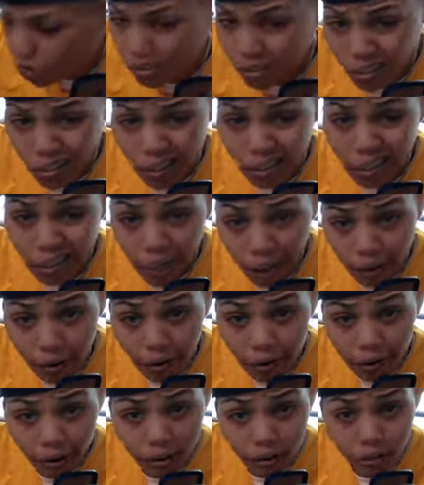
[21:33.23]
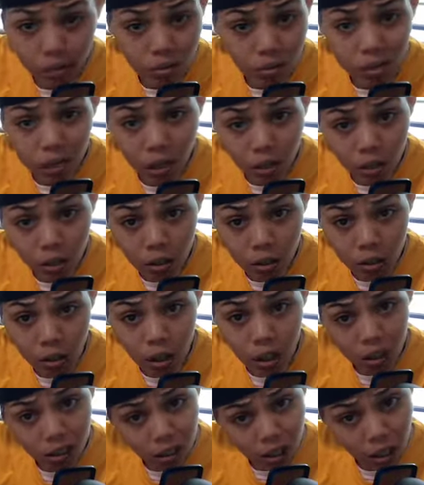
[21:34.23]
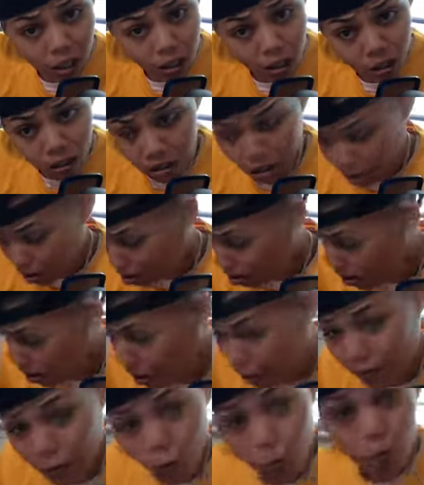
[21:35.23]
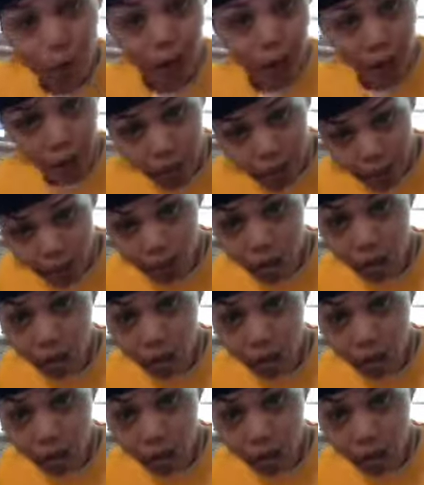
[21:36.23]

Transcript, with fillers: Y'all tired of this? Don't this hurt? Y'all ain't tired of this? I thought I left you back there,